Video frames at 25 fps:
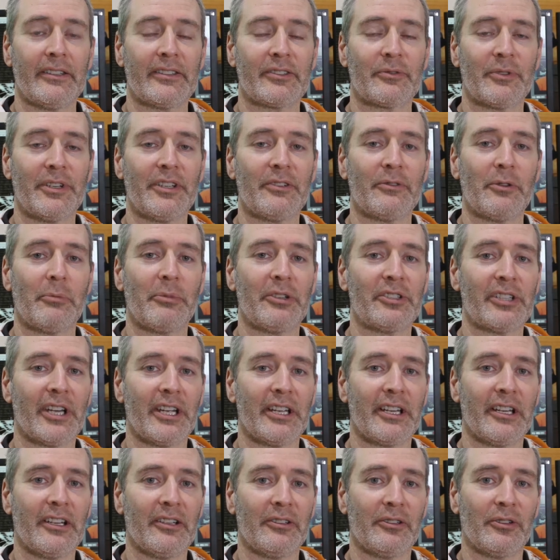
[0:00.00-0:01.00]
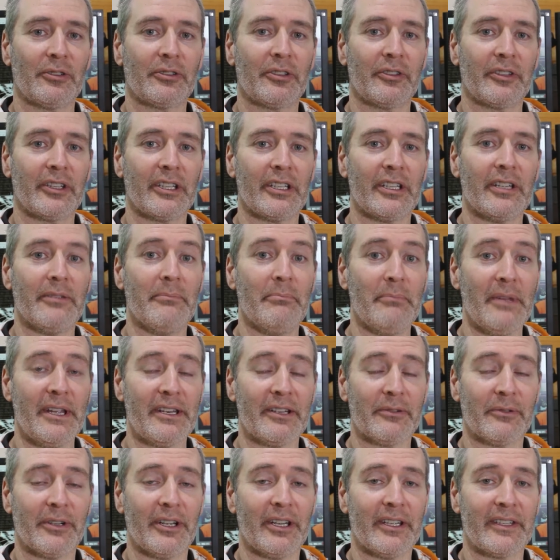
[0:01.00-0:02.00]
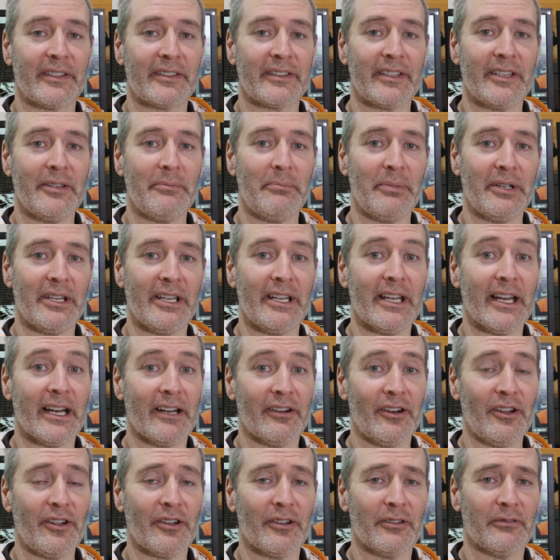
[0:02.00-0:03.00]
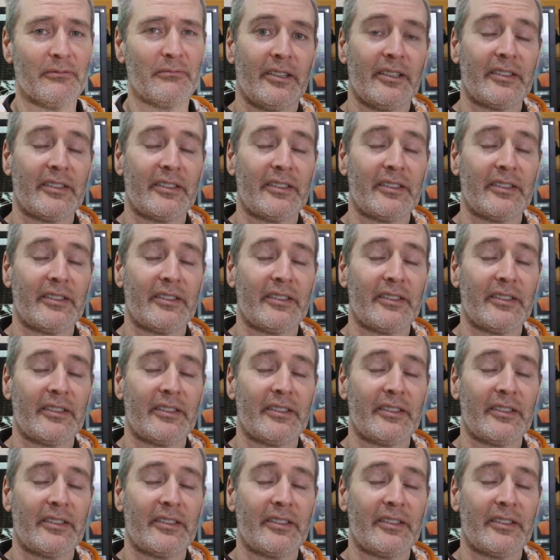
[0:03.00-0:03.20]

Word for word: This week we'll be taking a look at the MetaWear C P R O.